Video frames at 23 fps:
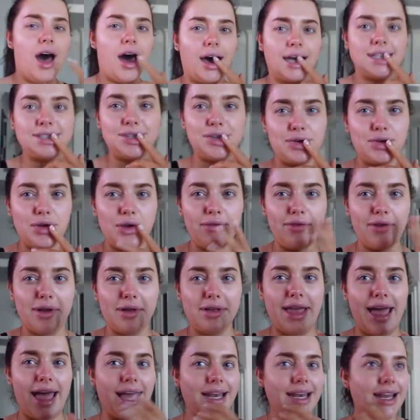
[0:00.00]
I don't know if I'll
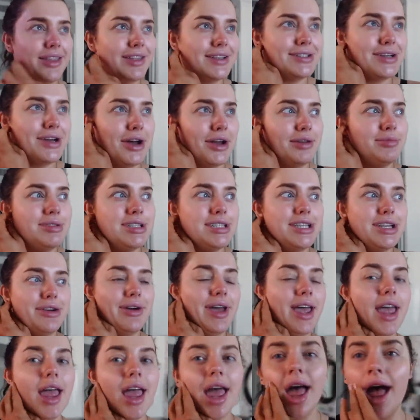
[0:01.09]
get another time to do
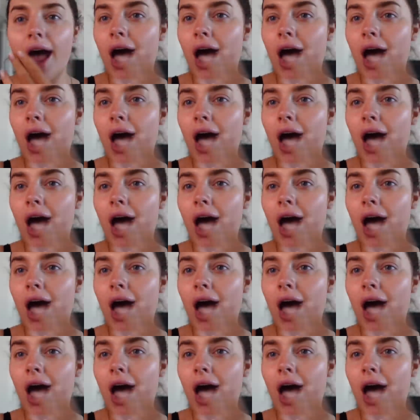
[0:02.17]
it.